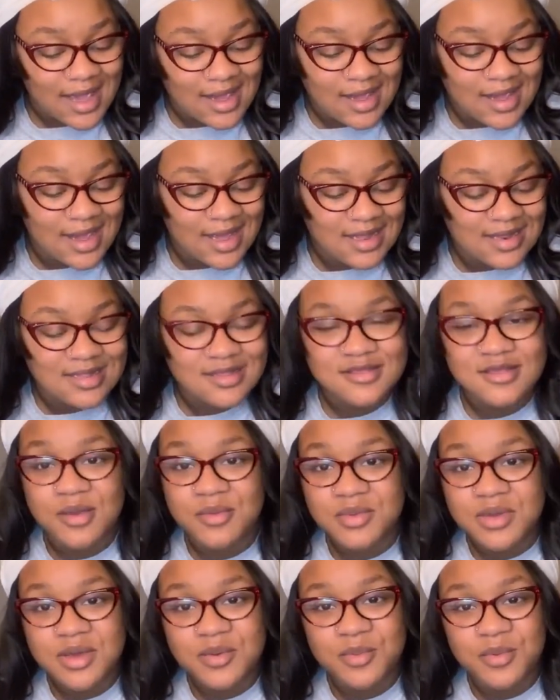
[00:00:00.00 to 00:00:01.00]
And some
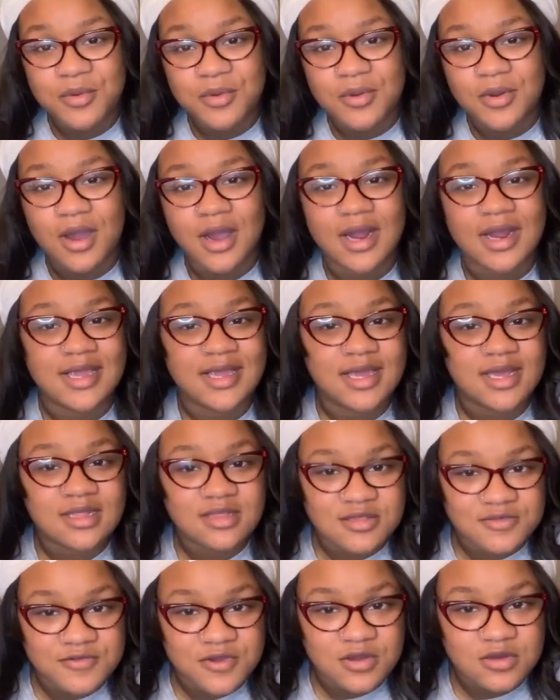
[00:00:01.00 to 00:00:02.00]
people are
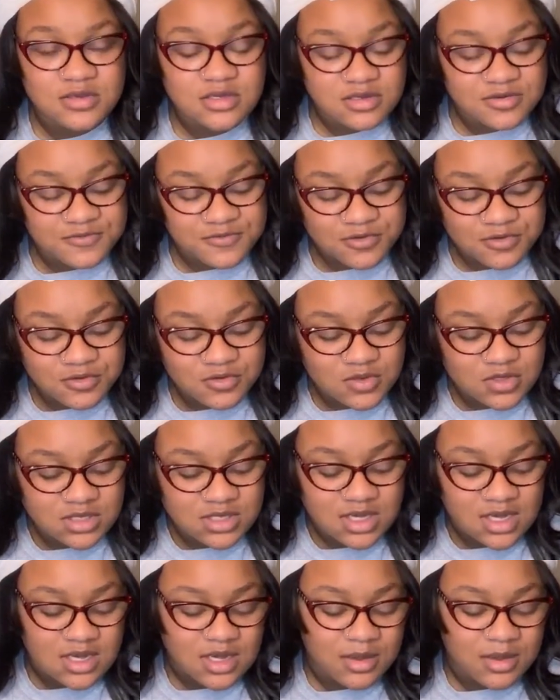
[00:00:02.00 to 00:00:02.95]
against frozen foods,